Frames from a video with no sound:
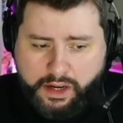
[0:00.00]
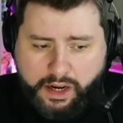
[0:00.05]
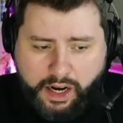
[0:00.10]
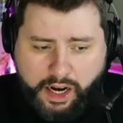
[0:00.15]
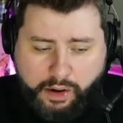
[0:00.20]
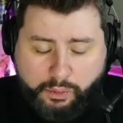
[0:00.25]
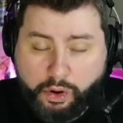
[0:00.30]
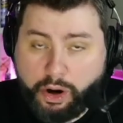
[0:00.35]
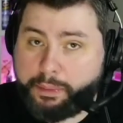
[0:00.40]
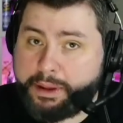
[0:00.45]

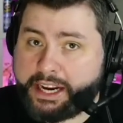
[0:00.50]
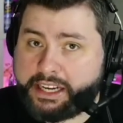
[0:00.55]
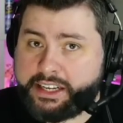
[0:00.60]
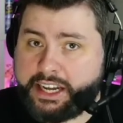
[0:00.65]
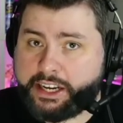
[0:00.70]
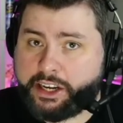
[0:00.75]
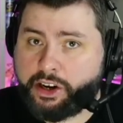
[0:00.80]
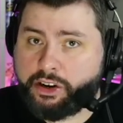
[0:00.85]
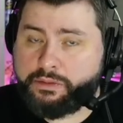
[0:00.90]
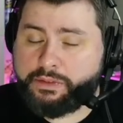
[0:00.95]
Rollback
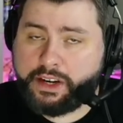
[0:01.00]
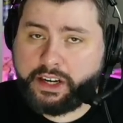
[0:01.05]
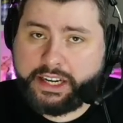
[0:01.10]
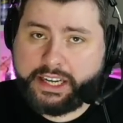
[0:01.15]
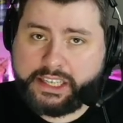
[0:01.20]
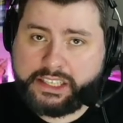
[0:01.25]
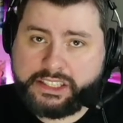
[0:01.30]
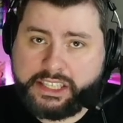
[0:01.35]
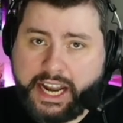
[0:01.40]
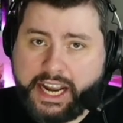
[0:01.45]
netcode, very
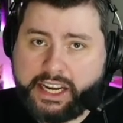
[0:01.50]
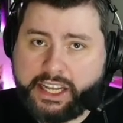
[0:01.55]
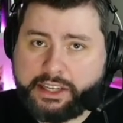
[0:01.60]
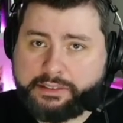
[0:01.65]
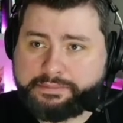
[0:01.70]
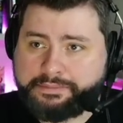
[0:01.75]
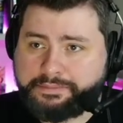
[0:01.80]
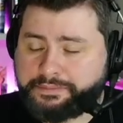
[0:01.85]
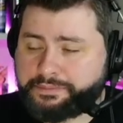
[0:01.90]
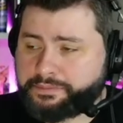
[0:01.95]

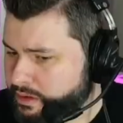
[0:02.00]
exciting.